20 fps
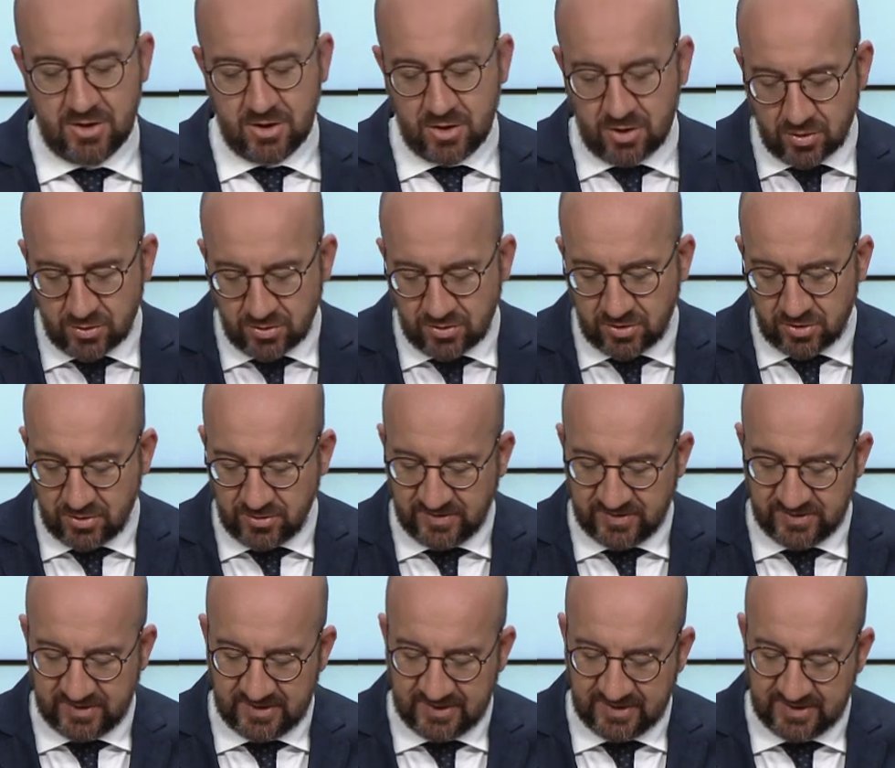Hong Kong,
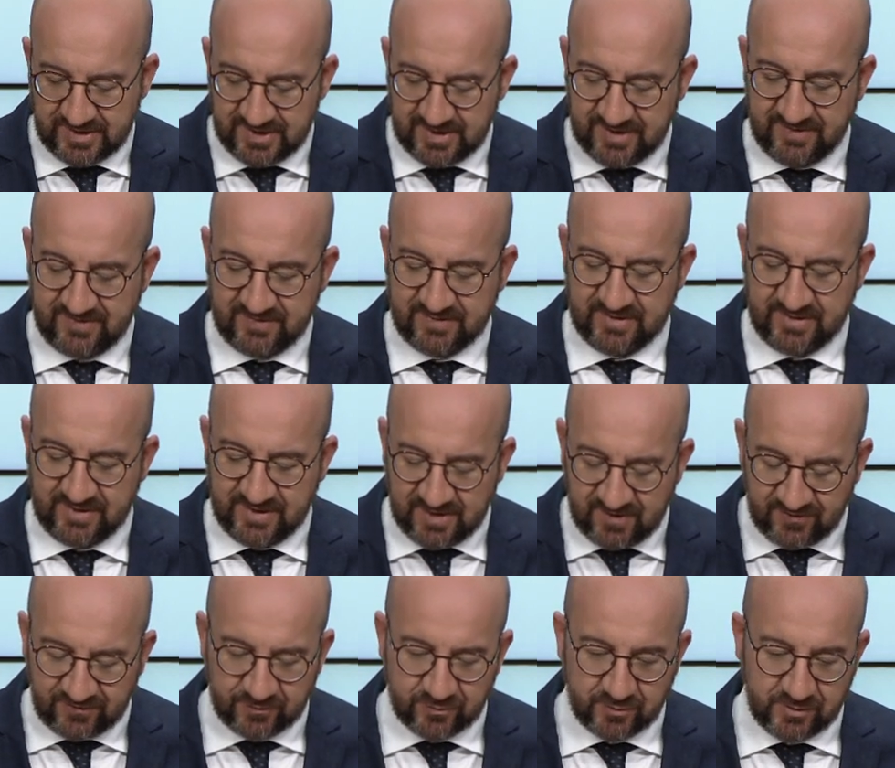and
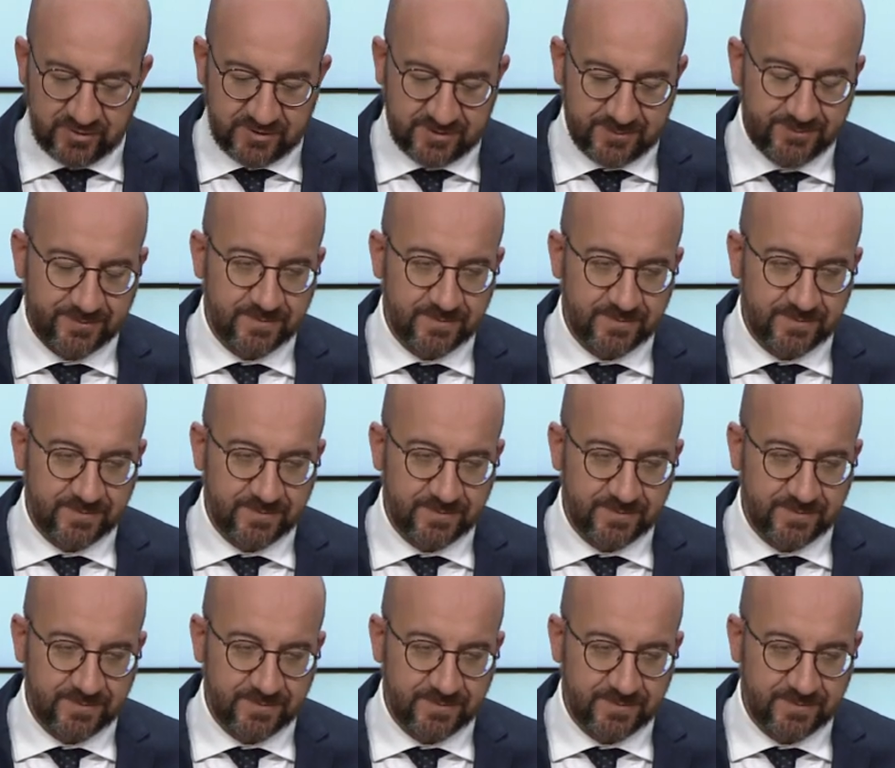elsewhere.